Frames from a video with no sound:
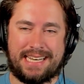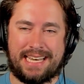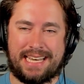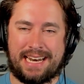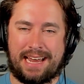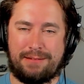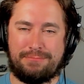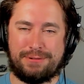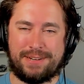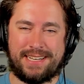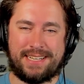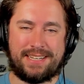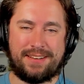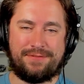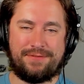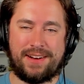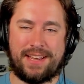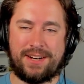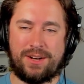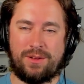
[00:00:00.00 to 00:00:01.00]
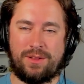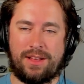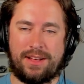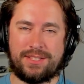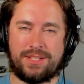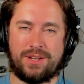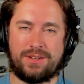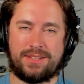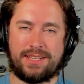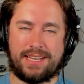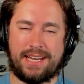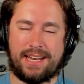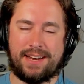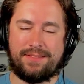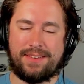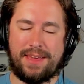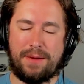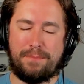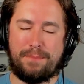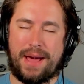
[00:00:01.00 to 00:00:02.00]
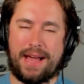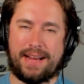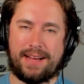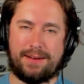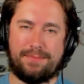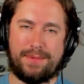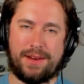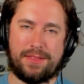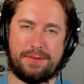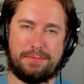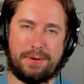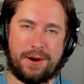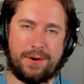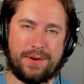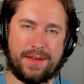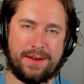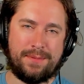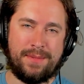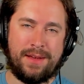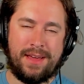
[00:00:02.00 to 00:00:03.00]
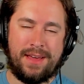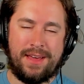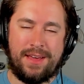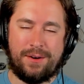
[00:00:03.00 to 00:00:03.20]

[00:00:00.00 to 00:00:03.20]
and I predicted Fernando Alonso to kind of get back up near the podium,